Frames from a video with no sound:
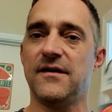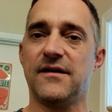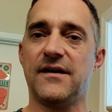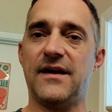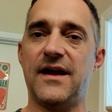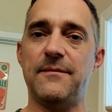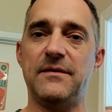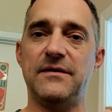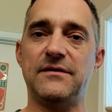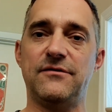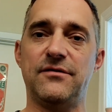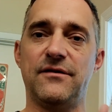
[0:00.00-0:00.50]

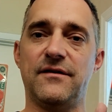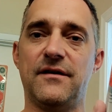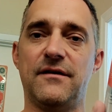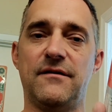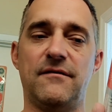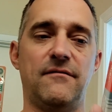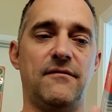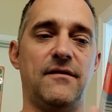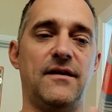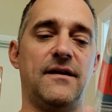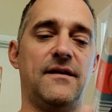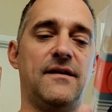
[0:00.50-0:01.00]
came in
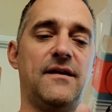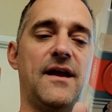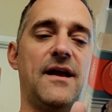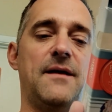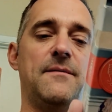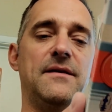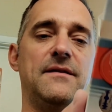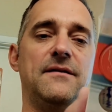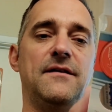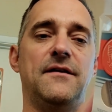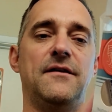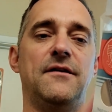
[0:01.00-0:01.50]

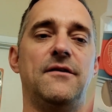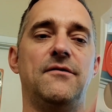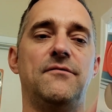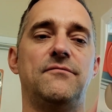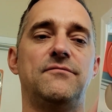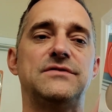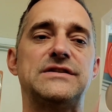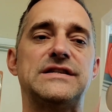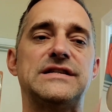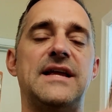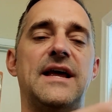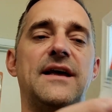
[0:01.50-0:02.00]

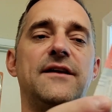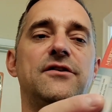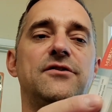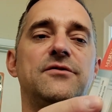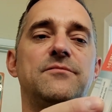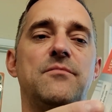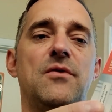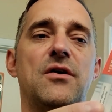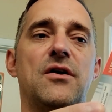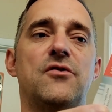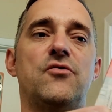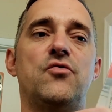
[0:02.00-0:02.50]
the
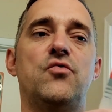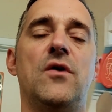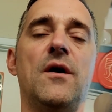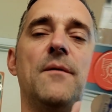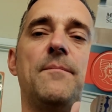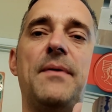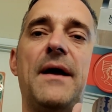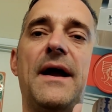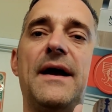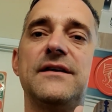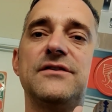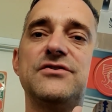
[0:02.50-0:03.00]
standard
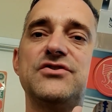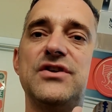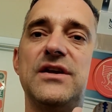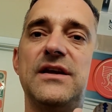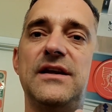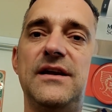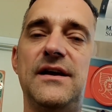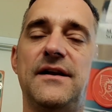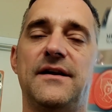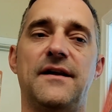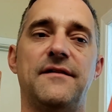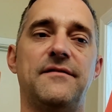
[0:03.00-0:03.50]
Merkur
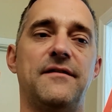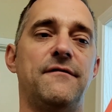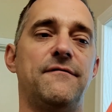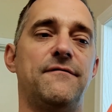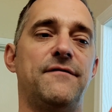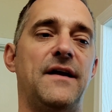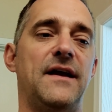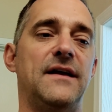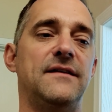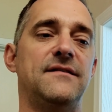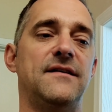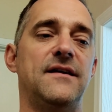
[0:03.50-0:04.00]
packaging here, nothing
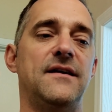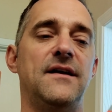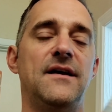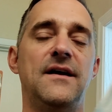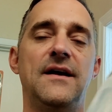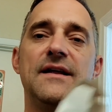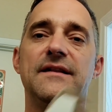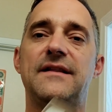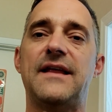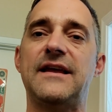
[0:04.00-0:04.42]
fancy.